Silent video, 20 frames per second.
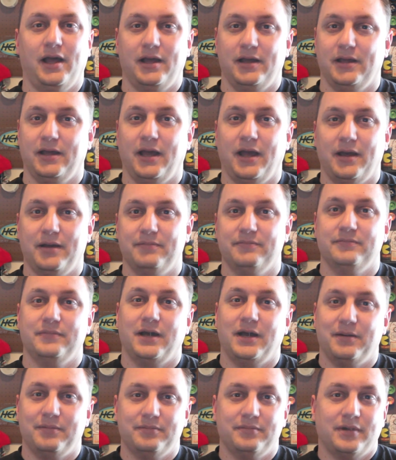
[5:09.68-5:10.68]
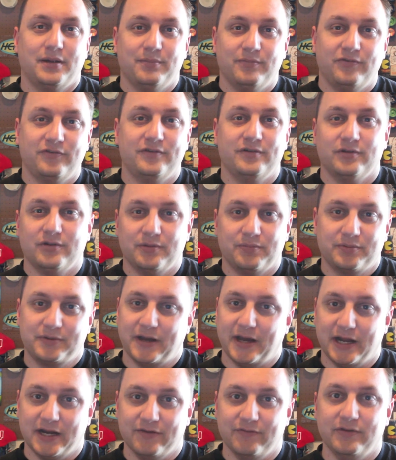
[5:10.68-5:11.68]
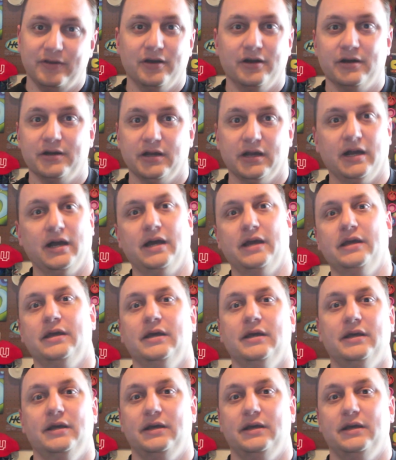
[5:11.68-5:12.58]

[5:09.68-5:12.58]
I'm still kind of a young guy.